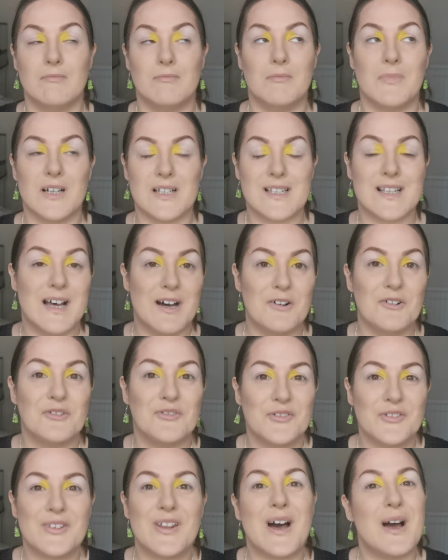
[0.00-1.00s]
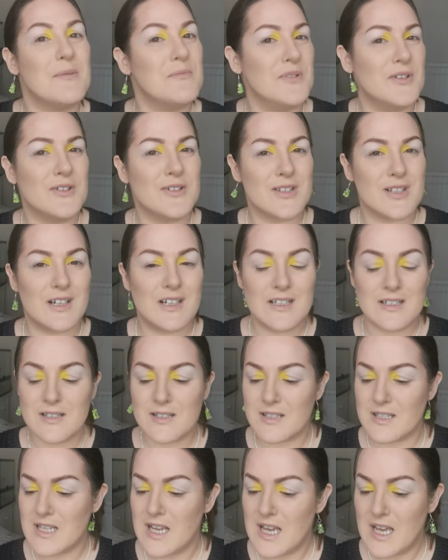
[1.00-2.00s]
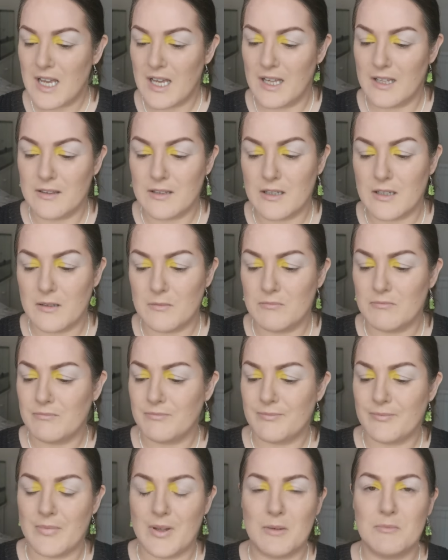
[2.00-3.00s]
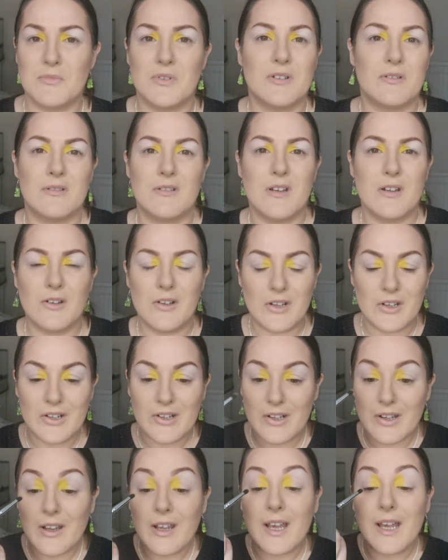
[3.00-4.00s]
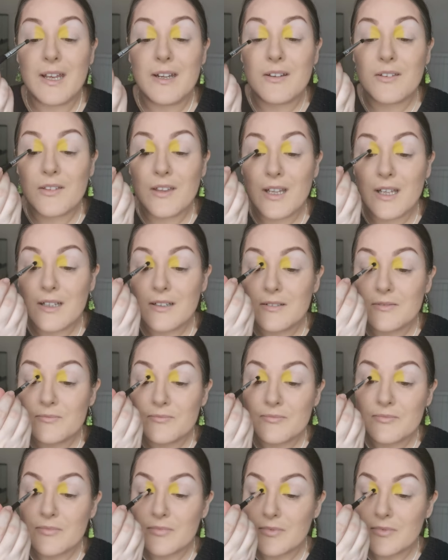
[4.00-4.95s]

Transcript: myself that I'm useless and that I'm I'm no good at anything